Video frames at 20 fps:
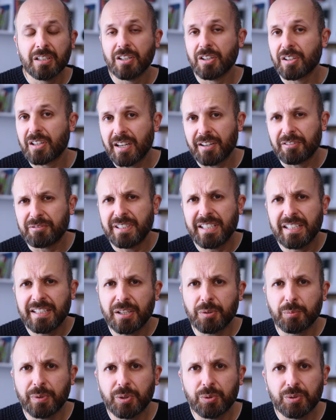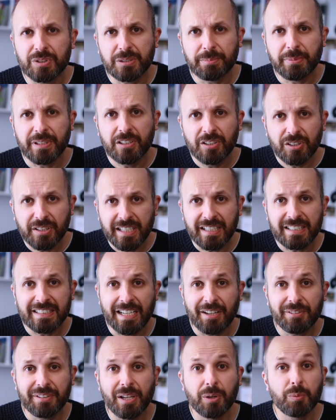look, I really think we ought to be looking
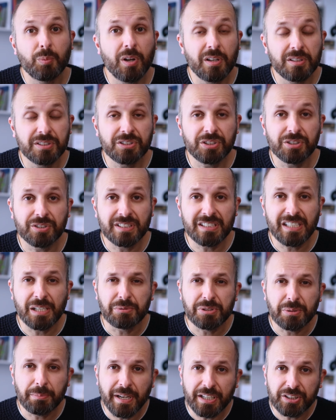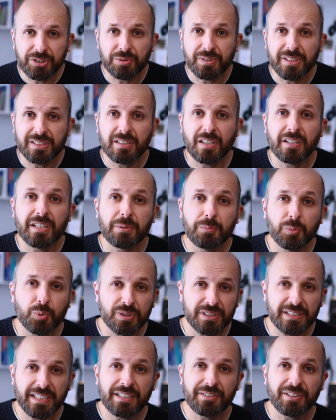down there whilst you're asleep to make sure there's nothing more
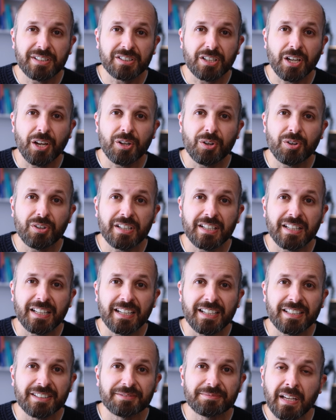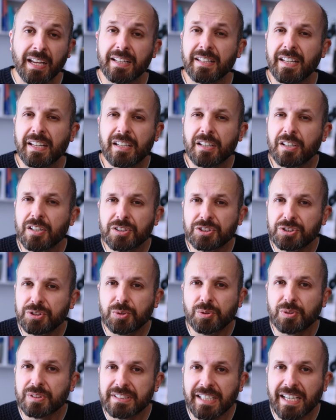serious going on in there. And then in a
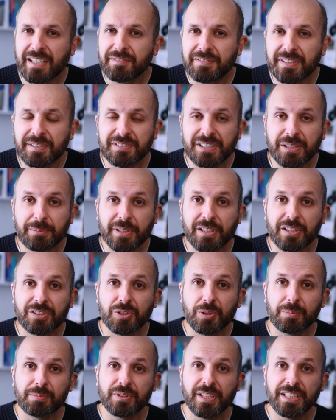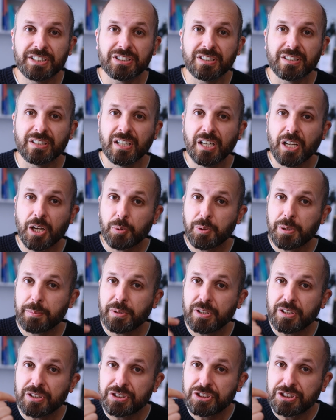short 10-15 minute operation, we
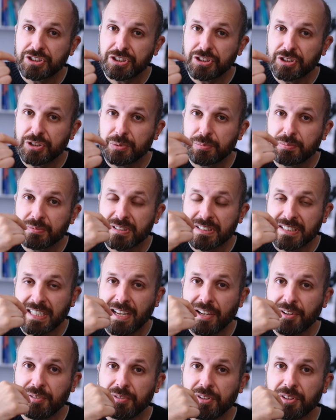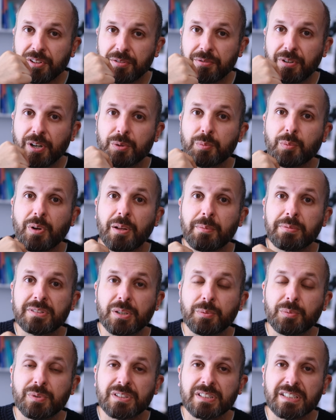put a tube down the throat while
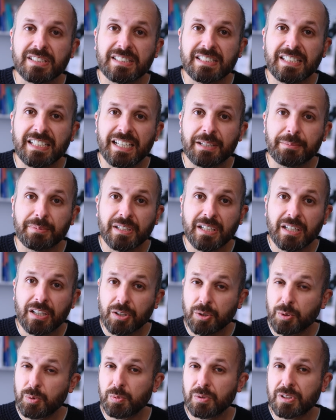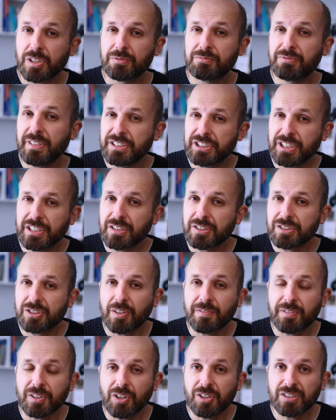someone's asleep called a rigid
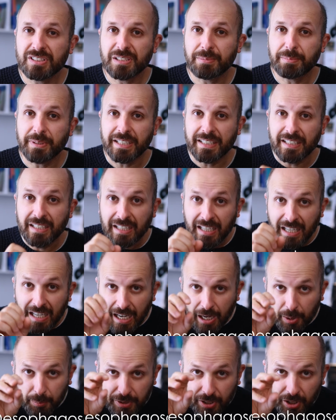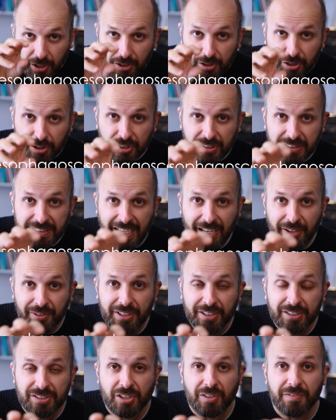esophagoscopy, and we look down
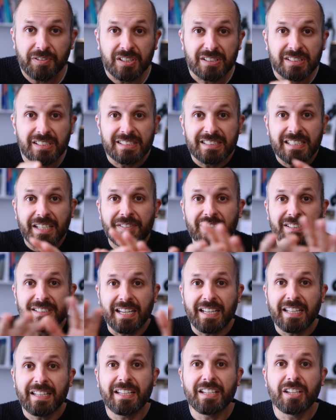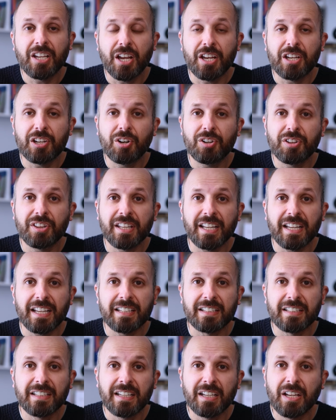the esophagus and see if there's anything going on
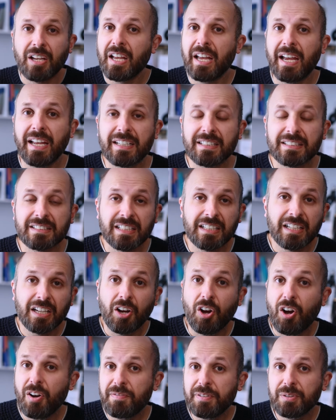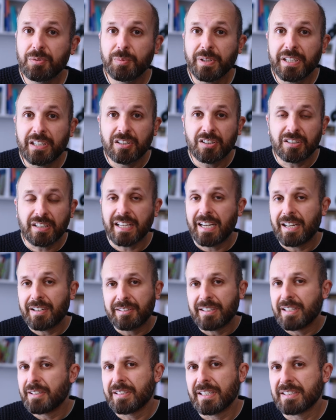there. And often we look there
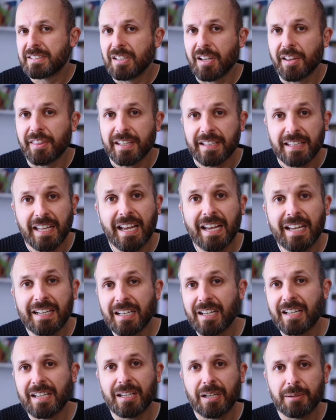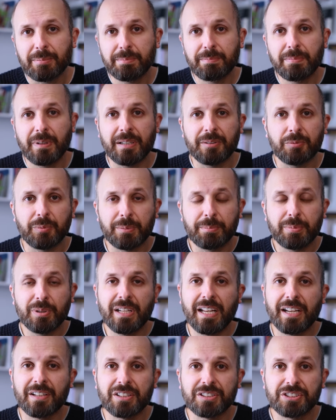and there's nothing there, and we
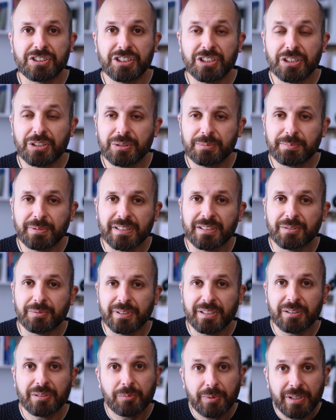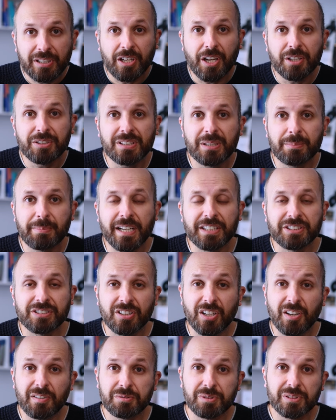pull out the tube and we go to the
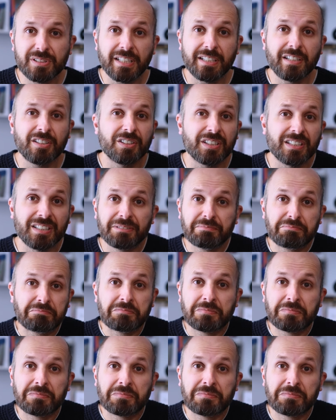patient after and say, look,